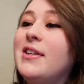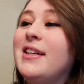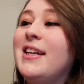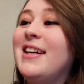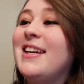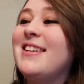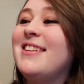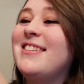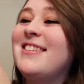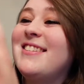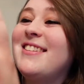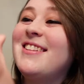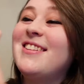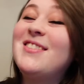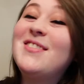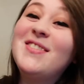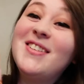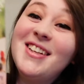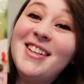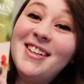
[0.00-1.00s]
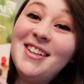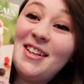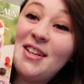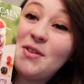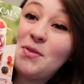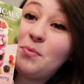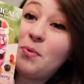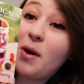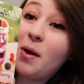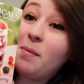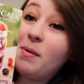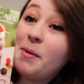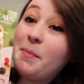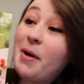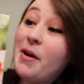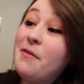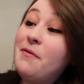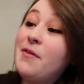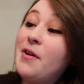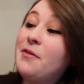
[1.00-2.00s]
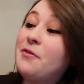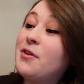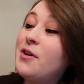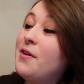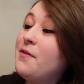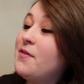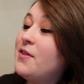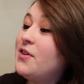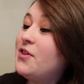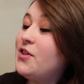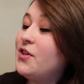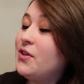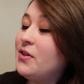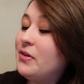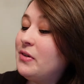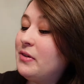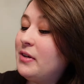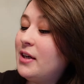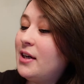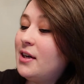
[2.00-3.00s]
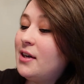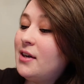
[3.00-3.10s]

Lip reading: Yes, this one is probably my favorite of the two.